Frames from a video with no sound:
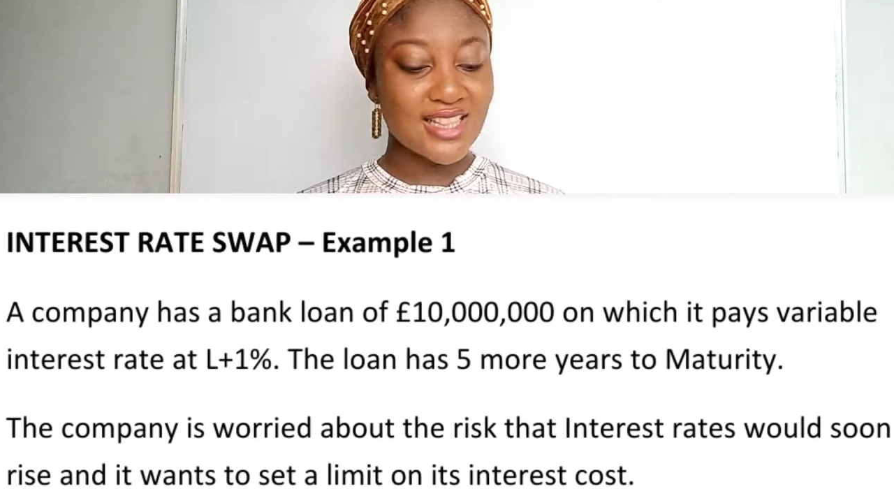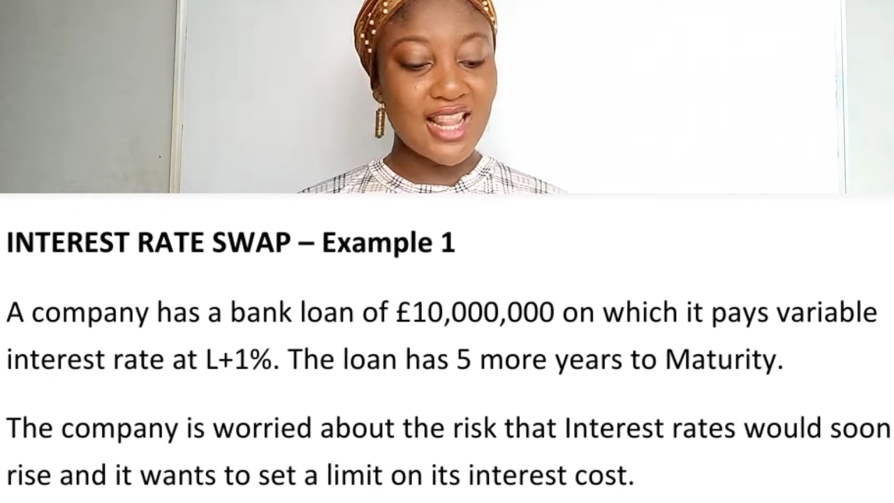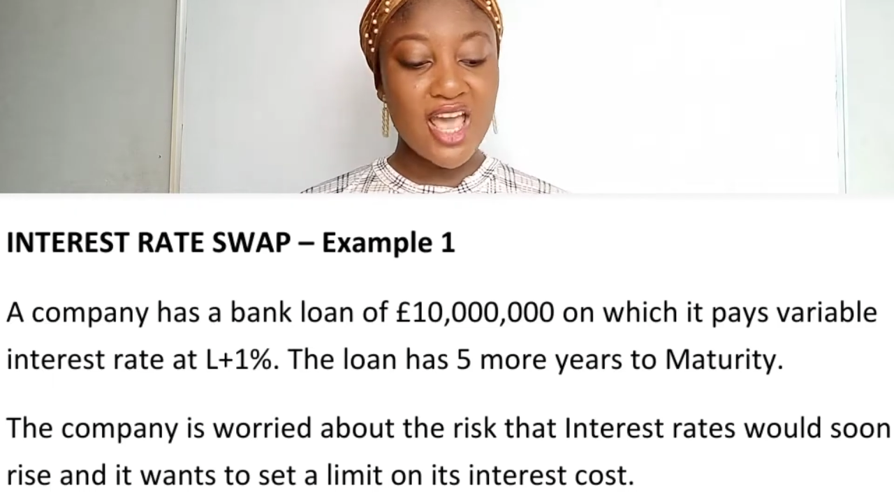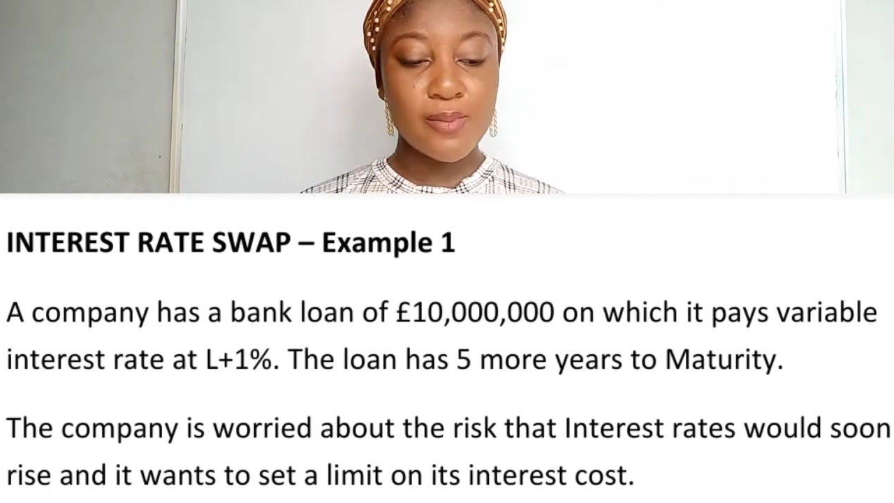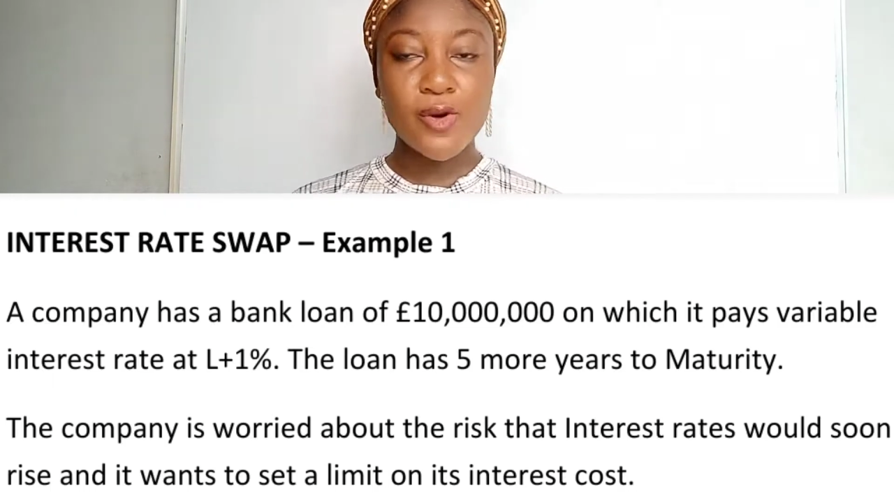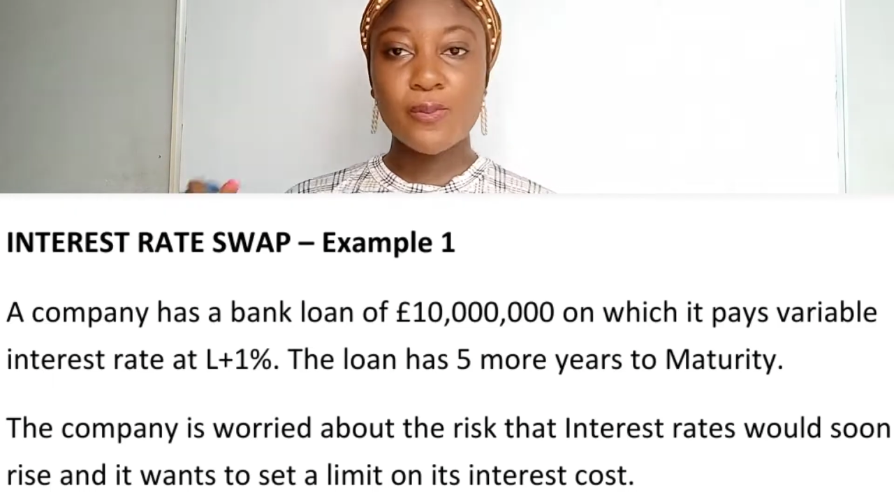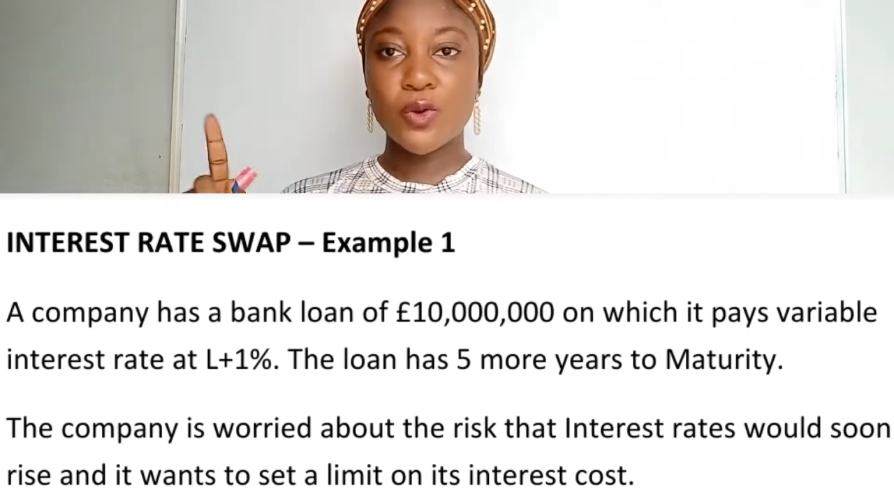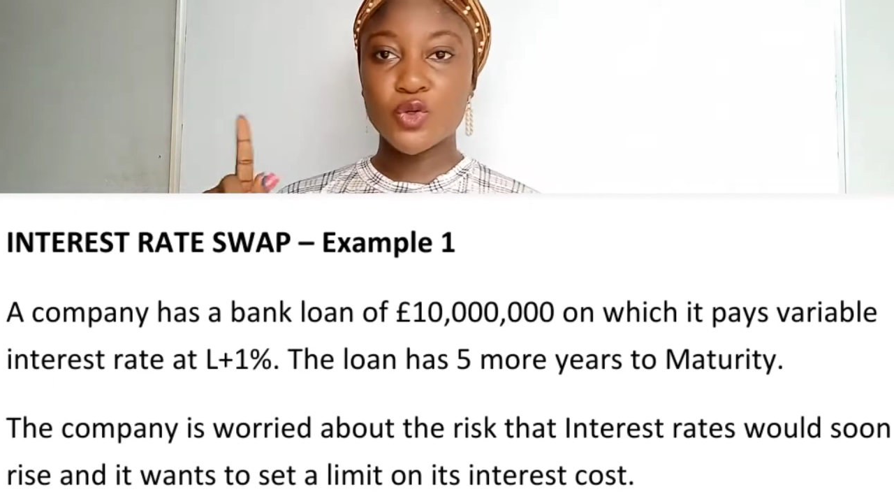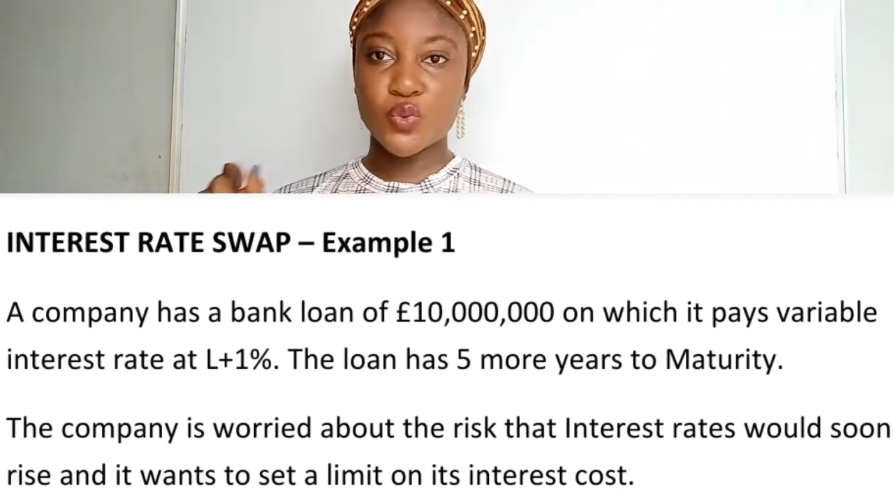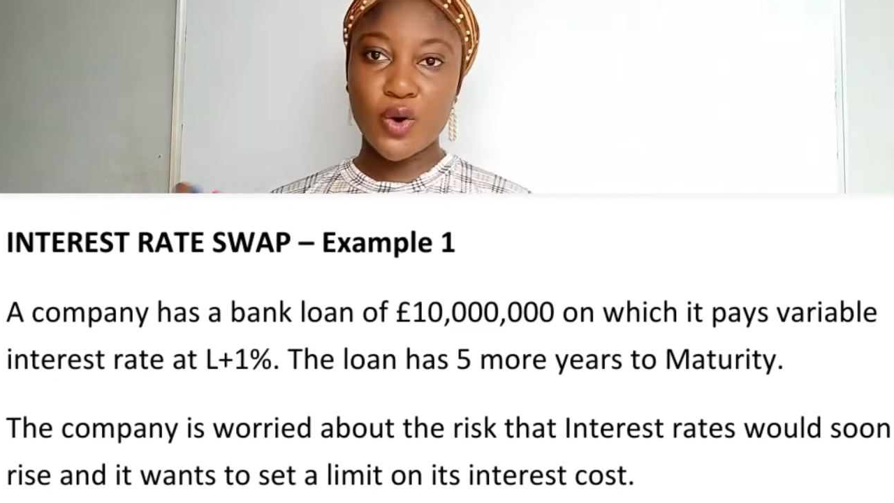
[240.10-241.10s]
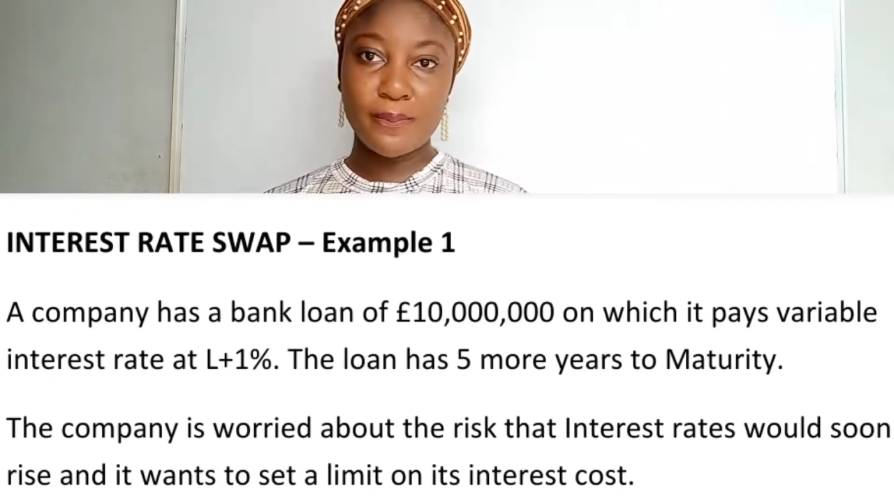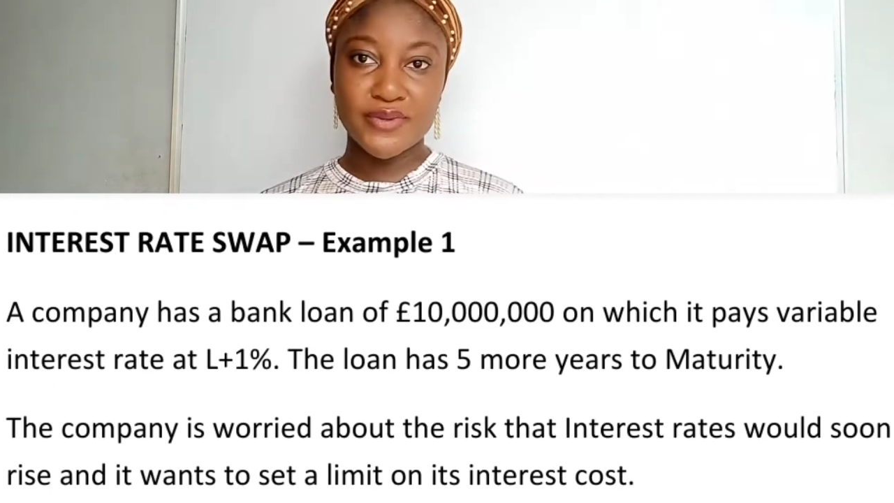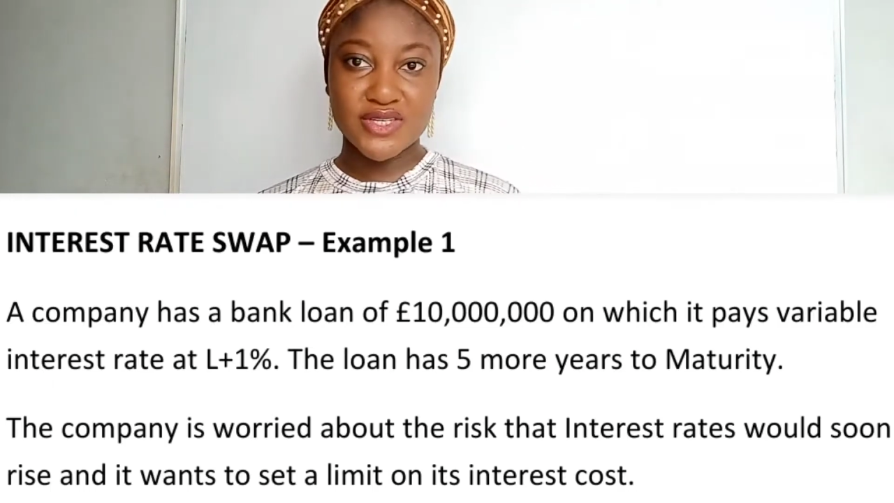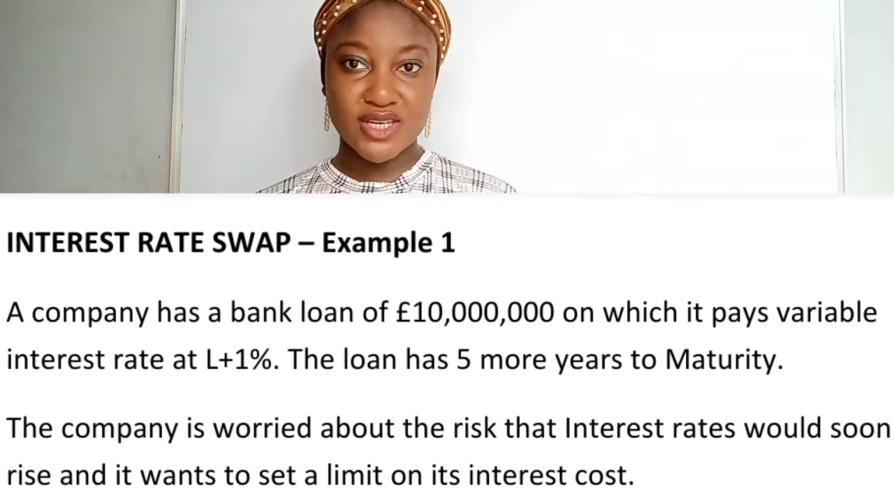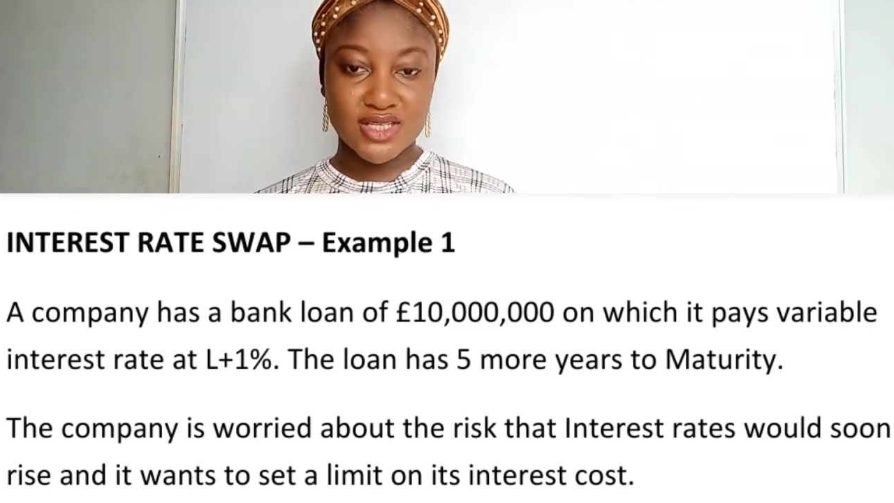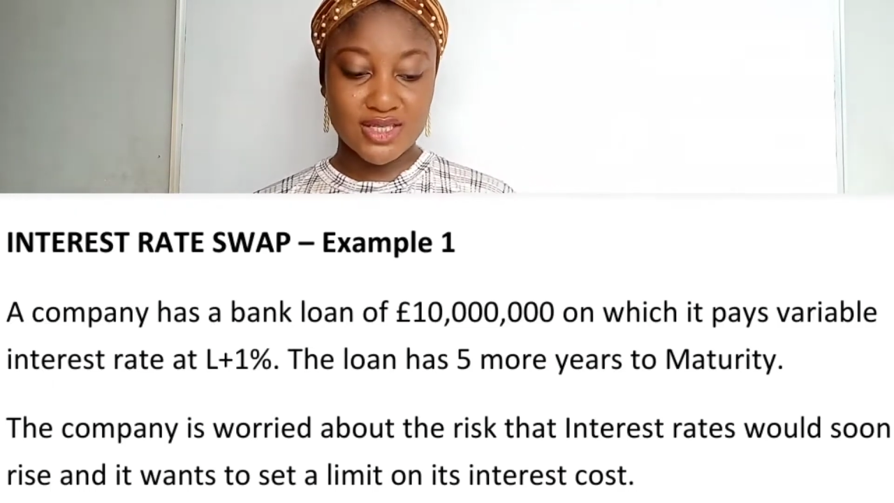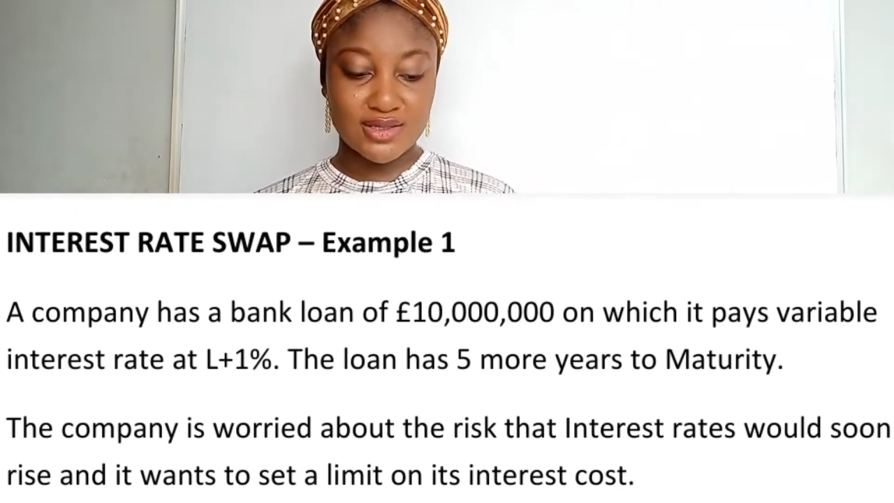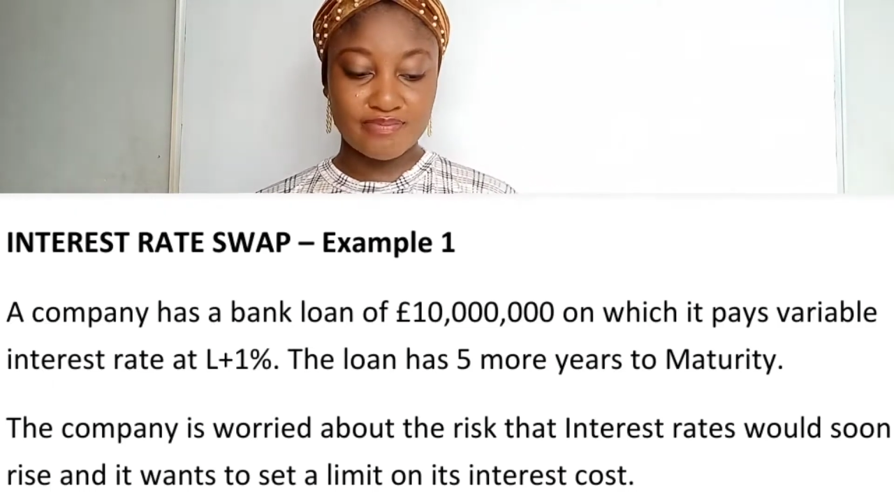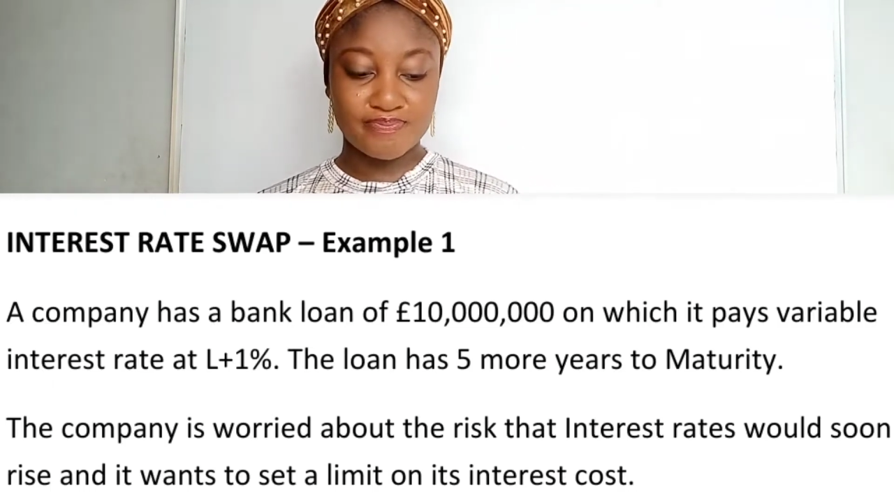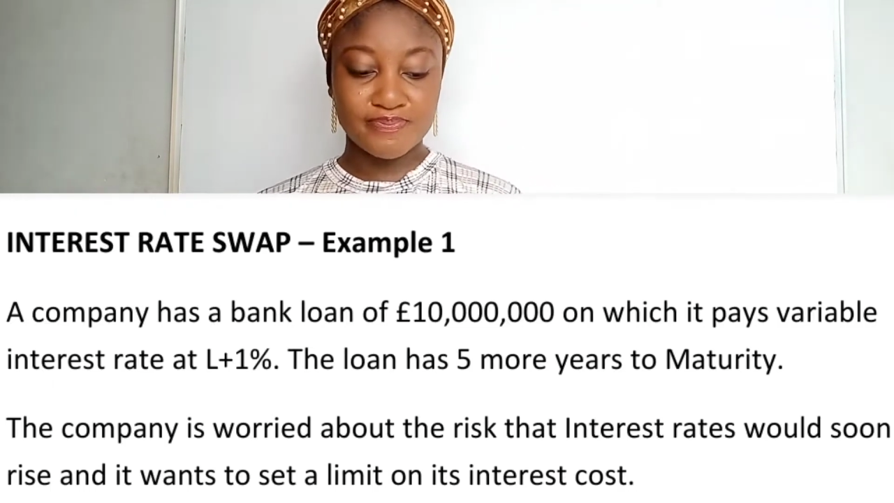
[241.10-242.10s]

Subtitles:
LIBOR plus 1%.